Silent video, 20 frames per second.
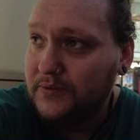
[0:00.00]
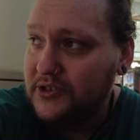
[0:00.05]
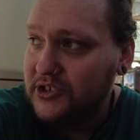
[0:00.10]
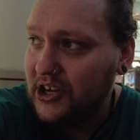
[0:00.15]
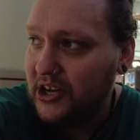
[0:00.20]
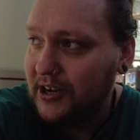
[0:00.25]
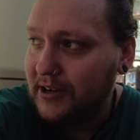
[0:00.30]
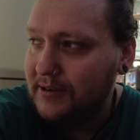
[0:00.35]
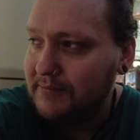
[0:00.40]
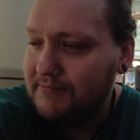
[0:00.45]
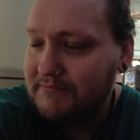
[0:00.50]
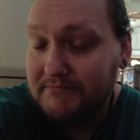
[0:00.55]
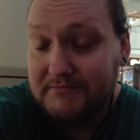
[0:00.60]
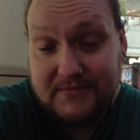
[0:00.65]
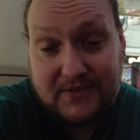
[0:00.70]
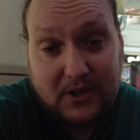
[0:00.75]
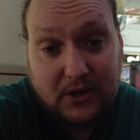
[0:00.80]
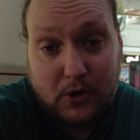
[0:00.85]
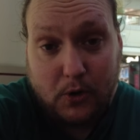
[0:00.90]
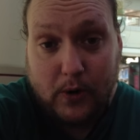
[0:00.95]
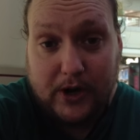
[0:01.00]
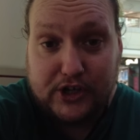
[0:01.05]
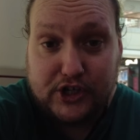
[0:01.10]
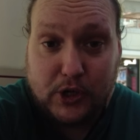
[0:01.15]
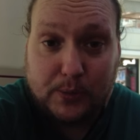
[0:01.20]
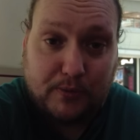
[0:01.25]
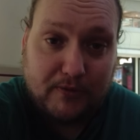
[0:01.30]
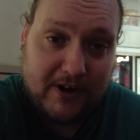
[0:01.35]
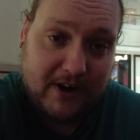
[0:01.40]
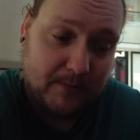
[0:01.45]
So always
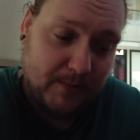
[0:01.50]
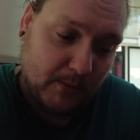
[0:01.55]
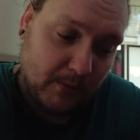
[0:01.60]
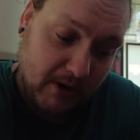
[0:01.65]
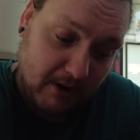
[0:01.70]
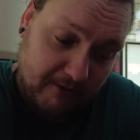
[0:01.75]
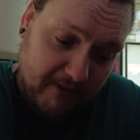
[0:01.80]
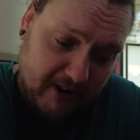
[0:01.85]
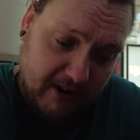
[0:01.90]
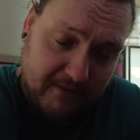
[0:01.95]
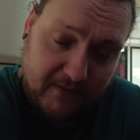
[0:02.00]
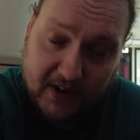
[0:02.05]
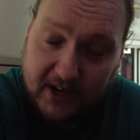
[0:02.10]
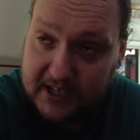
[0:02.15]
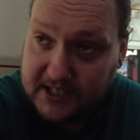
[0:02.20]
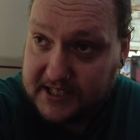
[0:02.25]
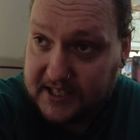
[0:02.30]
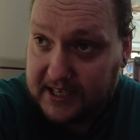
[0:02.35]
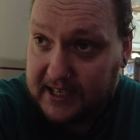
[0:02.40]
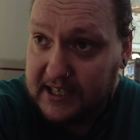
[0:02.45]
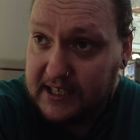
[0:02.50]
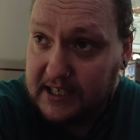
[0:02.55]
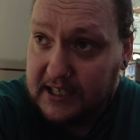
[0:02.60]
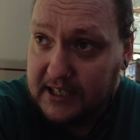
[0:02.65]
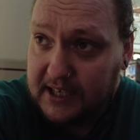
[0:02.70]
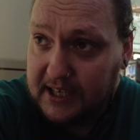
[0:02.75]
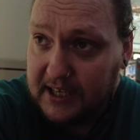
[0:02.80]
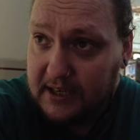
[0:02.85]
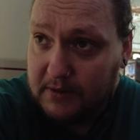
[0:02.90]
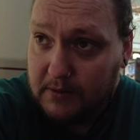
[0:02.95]
shop around. But we were very thirsty.
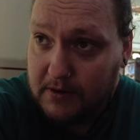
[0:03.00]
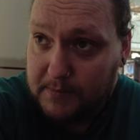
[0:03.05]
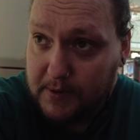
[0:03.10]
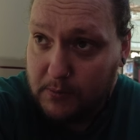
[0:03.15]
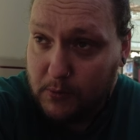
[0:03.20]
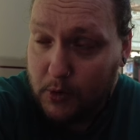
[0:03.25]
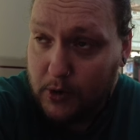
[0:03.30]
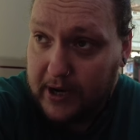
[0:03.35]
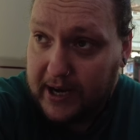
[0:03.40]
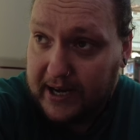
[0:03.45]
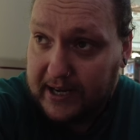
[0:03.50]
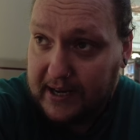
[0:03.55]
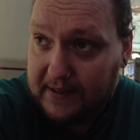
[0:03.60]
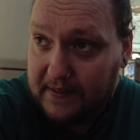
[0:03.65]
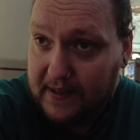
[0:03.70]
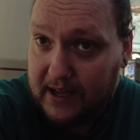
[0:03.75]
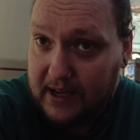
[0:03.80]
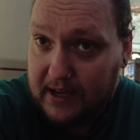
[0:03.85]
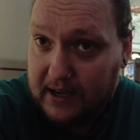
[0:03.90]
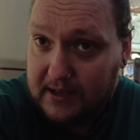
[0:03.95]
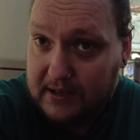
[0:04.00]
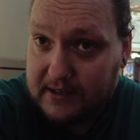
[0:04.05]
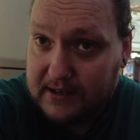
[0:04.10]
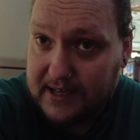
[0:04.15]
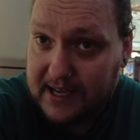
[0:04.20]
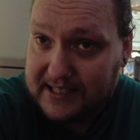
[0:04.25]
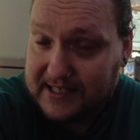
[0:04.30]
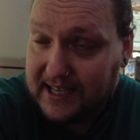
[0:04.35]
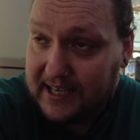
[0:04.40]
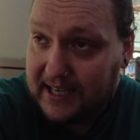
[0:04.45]
We've been walking in the
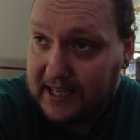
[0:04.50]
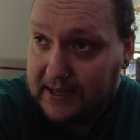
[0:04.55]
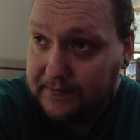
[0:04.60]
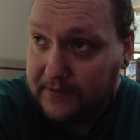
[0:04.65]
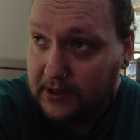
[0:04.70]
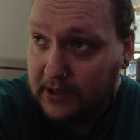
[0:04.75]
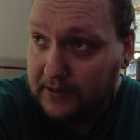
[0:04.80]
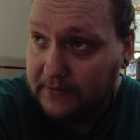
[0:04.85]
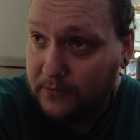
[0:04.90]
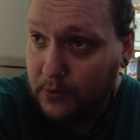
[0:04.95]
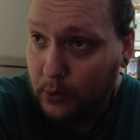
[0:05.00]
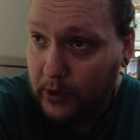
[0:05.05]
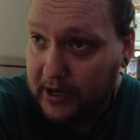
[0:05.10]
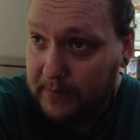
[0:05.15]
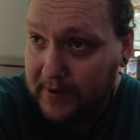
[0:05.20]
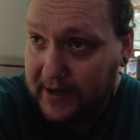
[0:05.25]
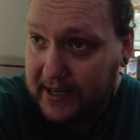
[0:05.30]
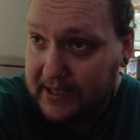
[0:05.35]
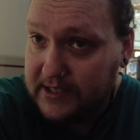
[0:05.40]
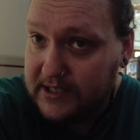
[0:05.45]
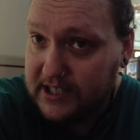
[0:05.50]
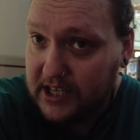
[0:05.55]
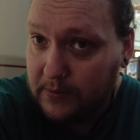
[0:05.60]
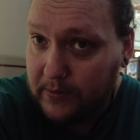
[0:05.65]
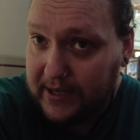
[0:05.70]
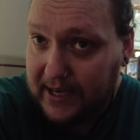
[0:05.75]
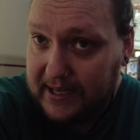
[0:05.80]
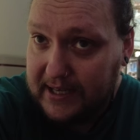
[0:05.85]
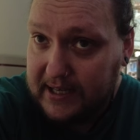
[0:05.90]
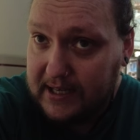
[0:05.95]
desert heat for like 40 minutes, so
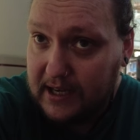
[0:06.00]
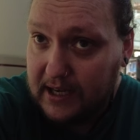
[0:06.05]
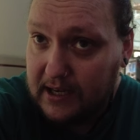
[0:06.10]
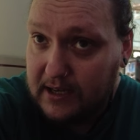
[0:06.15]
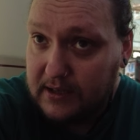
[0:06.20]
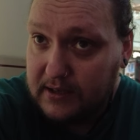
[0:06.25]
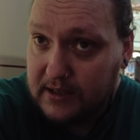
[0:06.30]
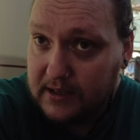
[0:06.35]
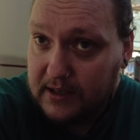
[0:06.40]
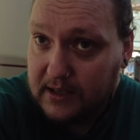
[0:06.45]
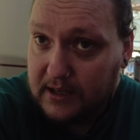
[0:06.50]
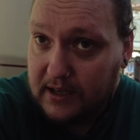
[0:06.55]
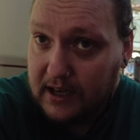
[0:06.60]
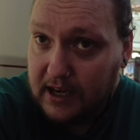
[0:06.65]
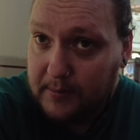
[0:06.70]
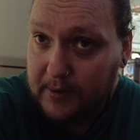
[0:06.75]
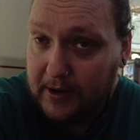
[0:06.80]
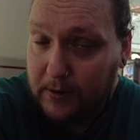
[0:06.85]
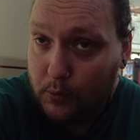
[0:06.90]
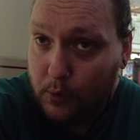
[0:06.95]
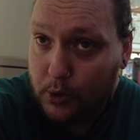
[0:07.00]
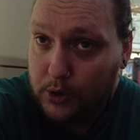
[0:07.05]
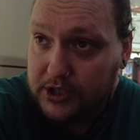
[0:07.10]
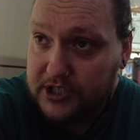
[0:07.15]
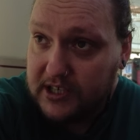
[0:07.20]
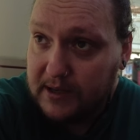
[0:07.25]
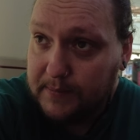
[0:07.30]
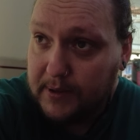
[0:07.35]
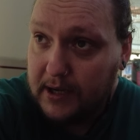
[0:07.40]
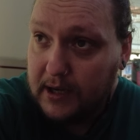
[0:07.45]
we needed a bit of
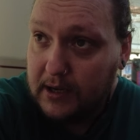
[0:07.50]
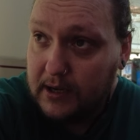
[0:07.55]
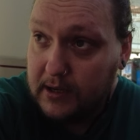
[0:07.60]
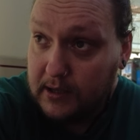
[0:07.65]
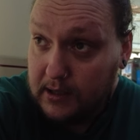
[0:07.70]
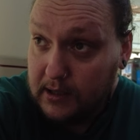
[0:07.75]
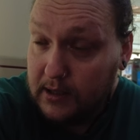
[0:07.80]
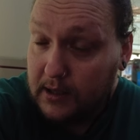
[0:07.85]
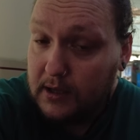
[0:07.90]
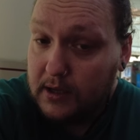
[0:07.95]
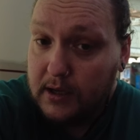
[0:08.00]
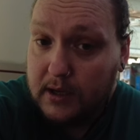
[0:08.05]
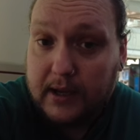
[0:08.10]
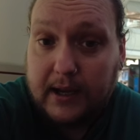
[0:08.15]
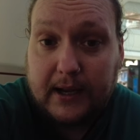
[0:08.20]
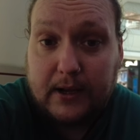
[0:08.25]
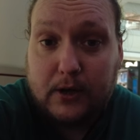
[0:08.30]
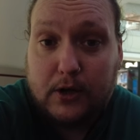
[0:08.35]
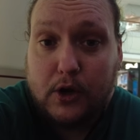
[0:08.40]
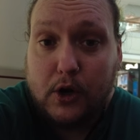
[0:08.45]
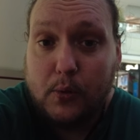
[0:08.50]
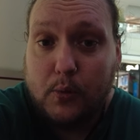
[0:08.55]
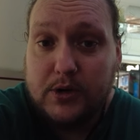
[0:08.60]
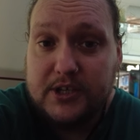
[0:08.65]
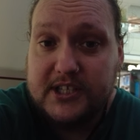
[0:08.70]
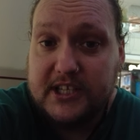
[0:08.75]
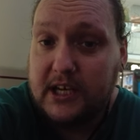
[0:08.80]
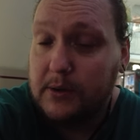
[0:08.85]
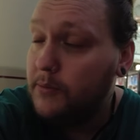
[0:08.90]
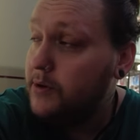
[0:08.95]
water. But yeah,
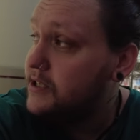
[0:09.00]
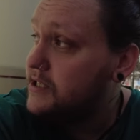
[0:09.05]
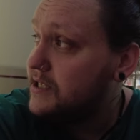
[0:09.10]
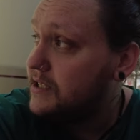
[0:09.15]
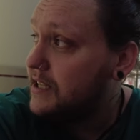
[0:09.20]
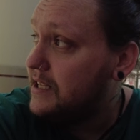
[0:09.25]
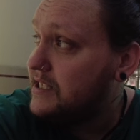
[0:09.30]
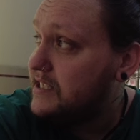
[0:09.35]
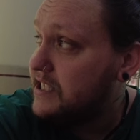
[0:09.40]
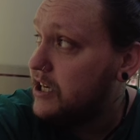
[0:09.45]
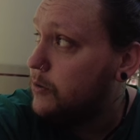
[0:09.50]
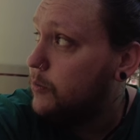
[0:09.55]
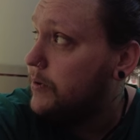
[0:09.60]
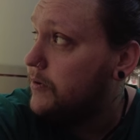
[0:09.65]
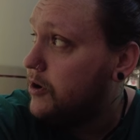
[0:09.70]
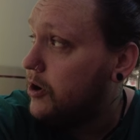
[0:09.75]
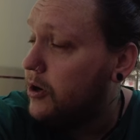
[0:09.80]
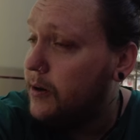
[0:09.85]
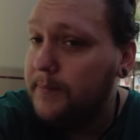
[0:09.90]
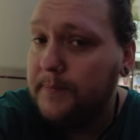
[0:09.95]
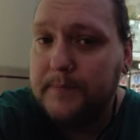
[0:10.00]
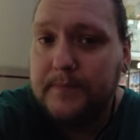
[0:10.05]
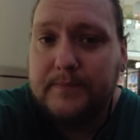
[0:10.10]
onwards and upwards, let's see what we've got.